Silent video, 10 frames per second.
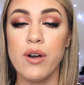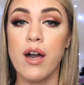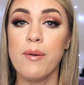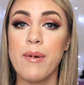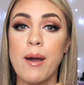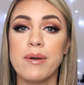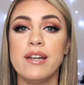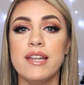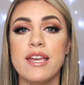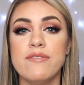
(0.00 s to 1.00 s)
I'm
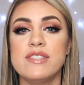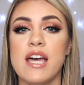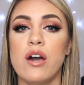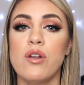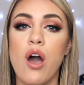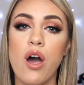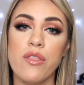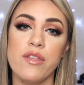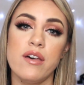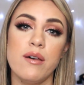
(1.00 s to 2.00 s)
gonna leave down all
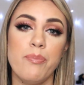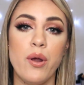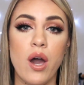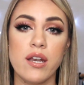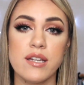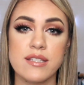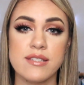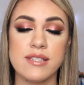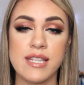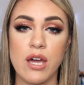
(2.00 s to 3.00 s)
the
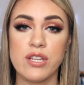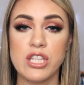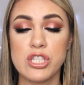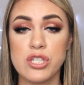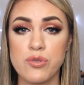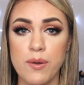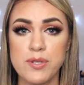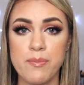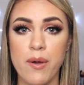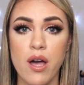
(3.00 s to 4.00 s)
products down in the
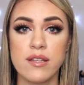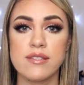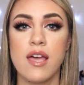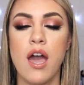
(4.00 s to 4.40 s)
description box.